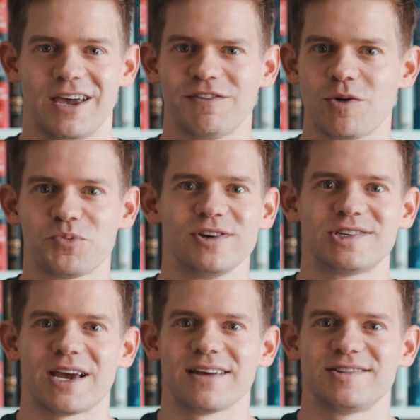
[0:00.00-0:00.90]
Having a
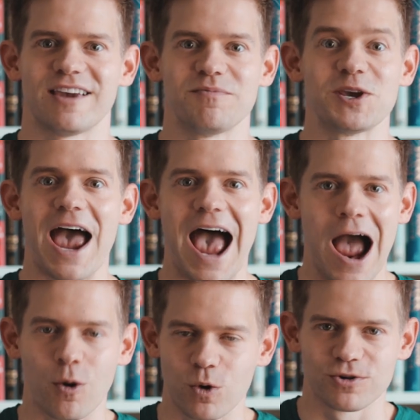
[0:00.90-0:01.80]
preset has saved me
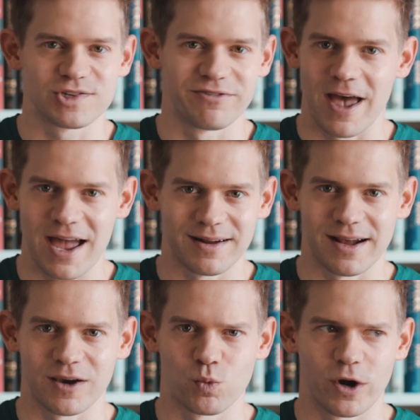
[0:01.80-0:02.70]
hours of
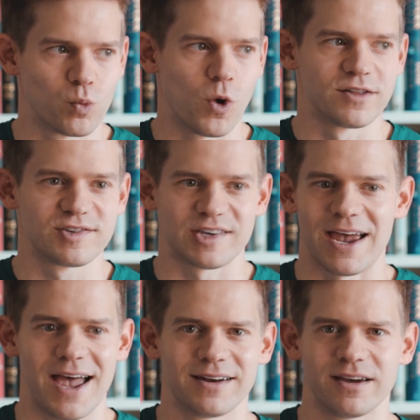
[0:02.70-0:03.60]
editing, where once
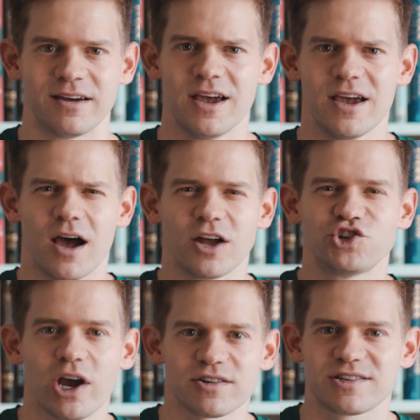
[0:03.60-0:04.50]
I had to
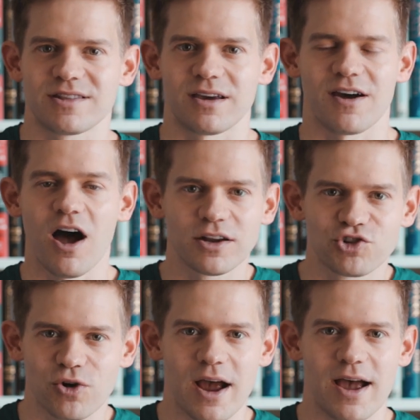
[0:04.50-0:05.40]
adjust the
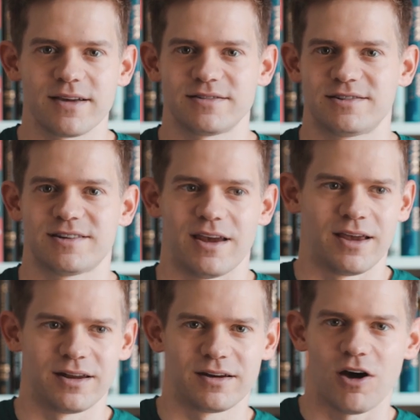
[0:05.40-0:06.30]
contrast
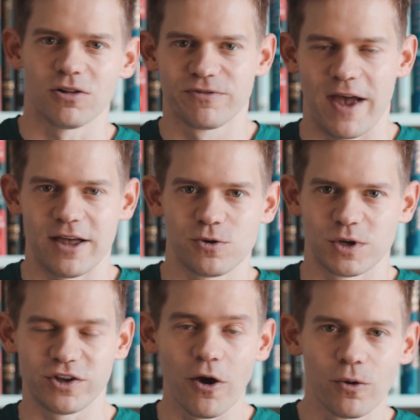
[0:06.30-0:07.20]
and color
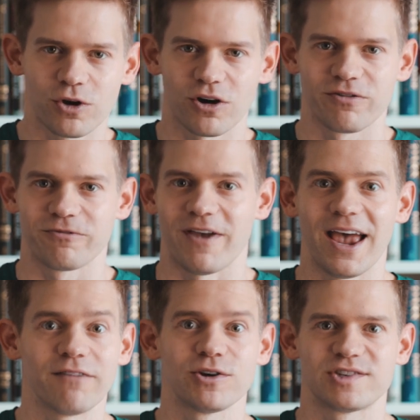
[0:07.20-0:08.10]
value and tone curve of
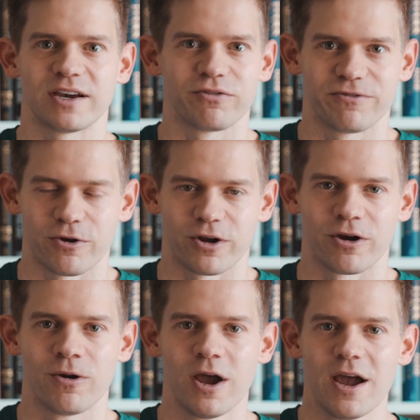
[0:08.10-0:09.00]
every single
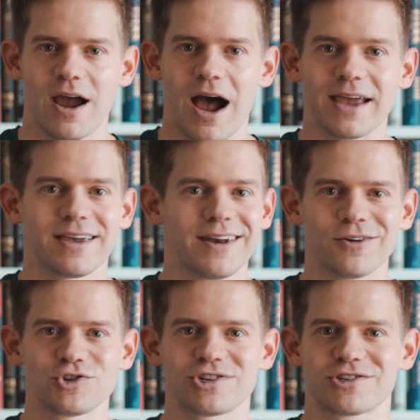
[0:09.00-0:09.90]
photo. I can
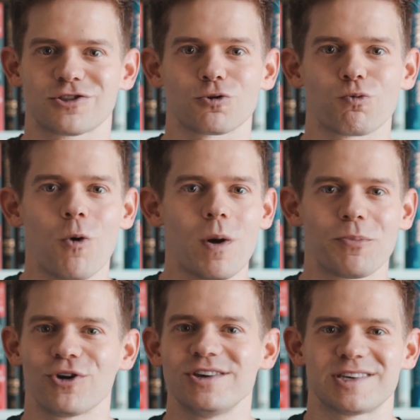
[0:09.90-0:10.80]
now just throw a
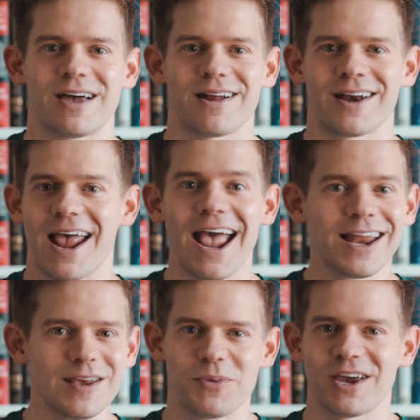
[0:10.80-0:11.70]
preset on any